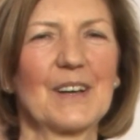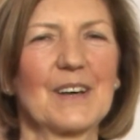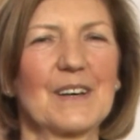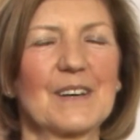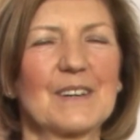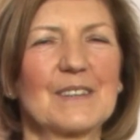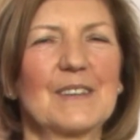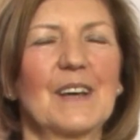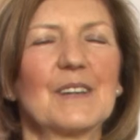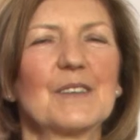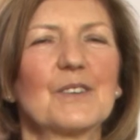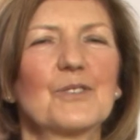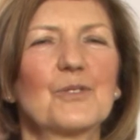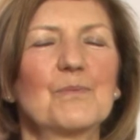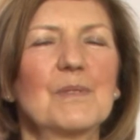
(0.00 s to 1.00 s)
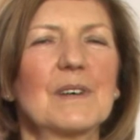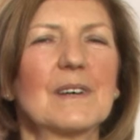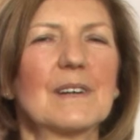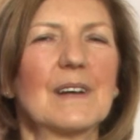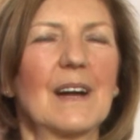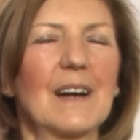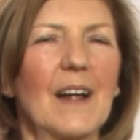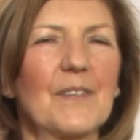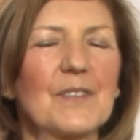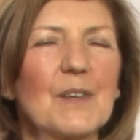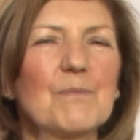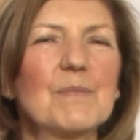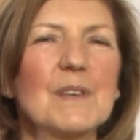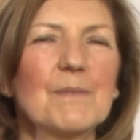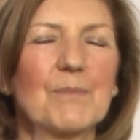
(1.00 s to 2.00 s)
uh, than to be around the
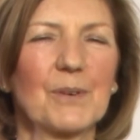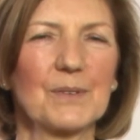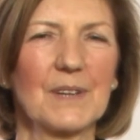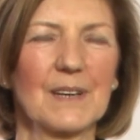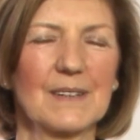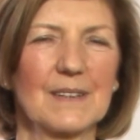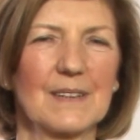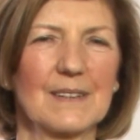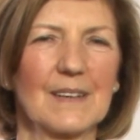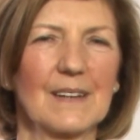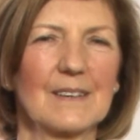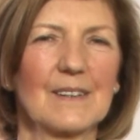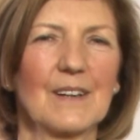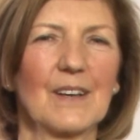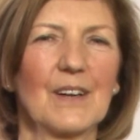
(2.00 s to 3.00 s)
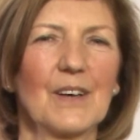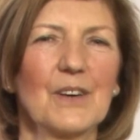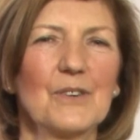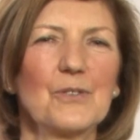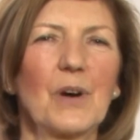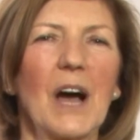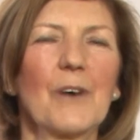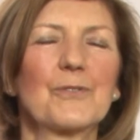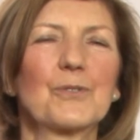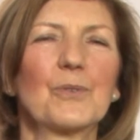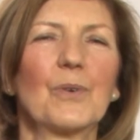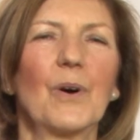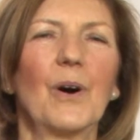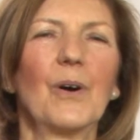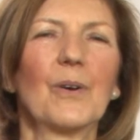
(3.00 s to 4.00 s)
people that, that you have to
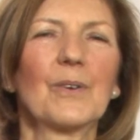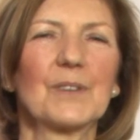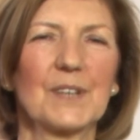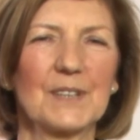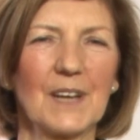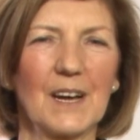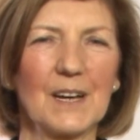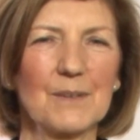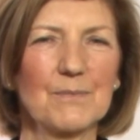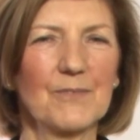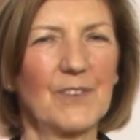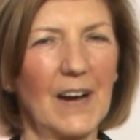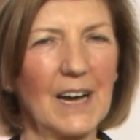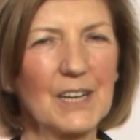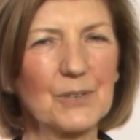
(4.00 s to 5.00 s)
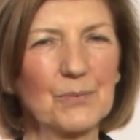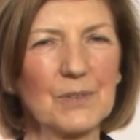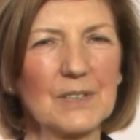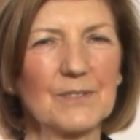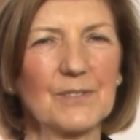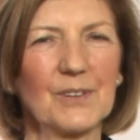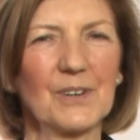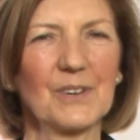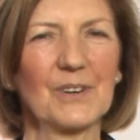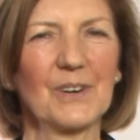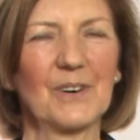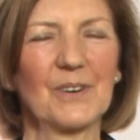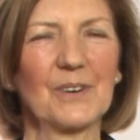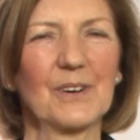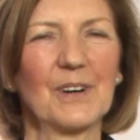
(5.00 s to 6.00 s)
all the time fight with, or,
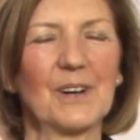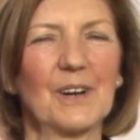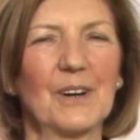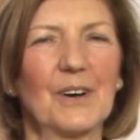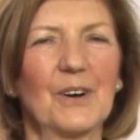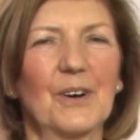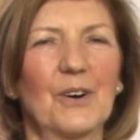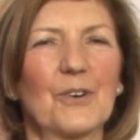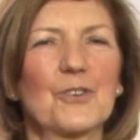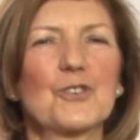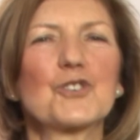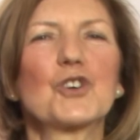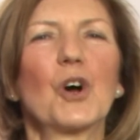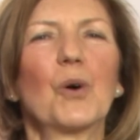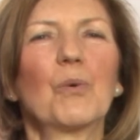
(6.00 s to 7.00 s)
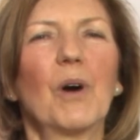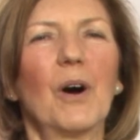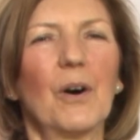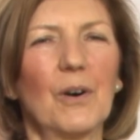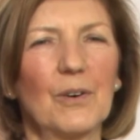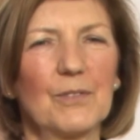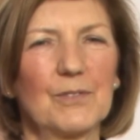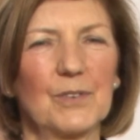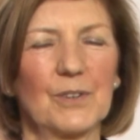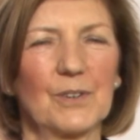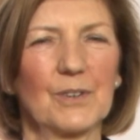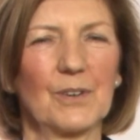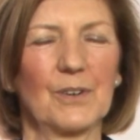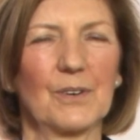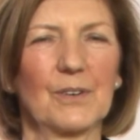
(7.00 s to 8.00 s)
or, or show off,
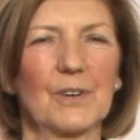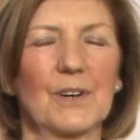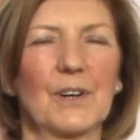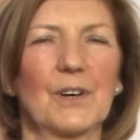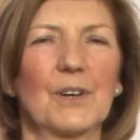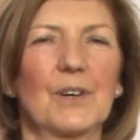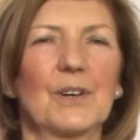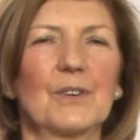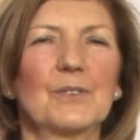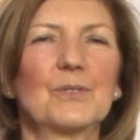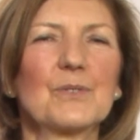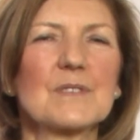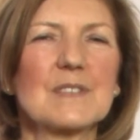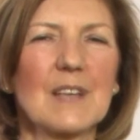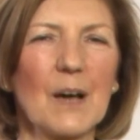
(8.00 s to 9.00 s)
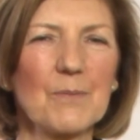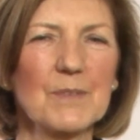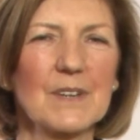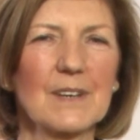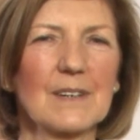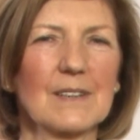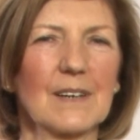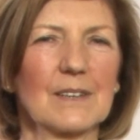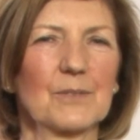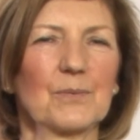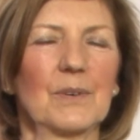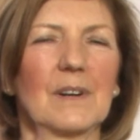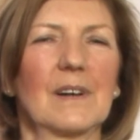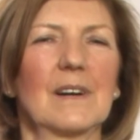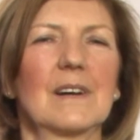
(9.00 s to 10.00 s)
or, or do something that
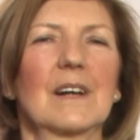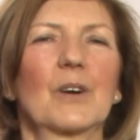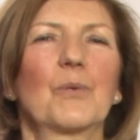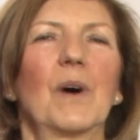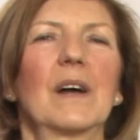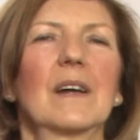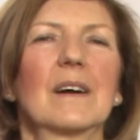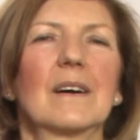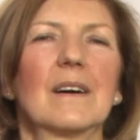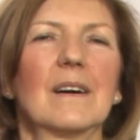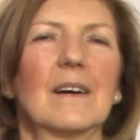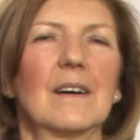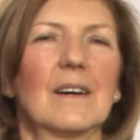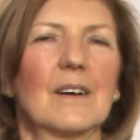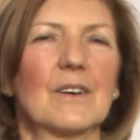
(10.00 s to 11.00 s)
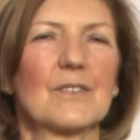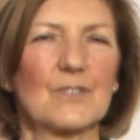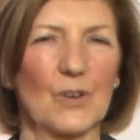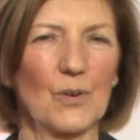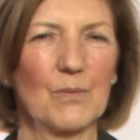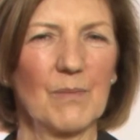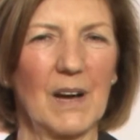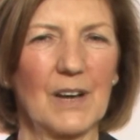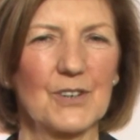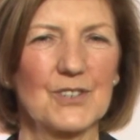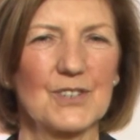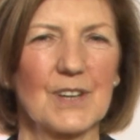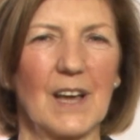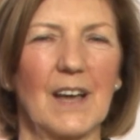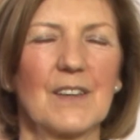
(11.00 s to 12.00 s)
will require so
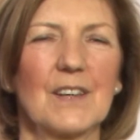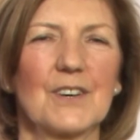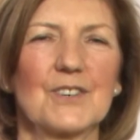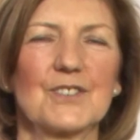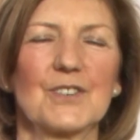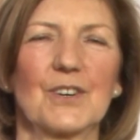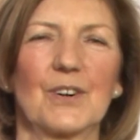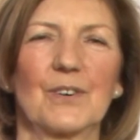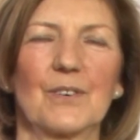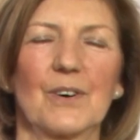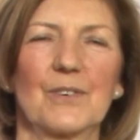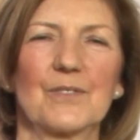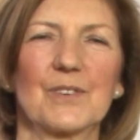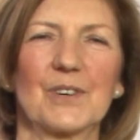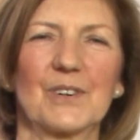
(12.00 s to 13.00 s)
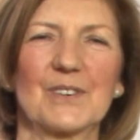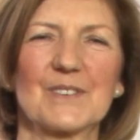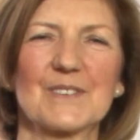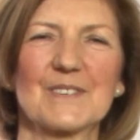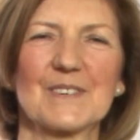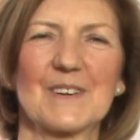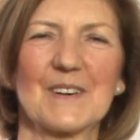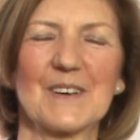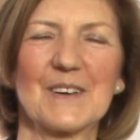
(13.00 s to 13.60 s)
much energy of yours.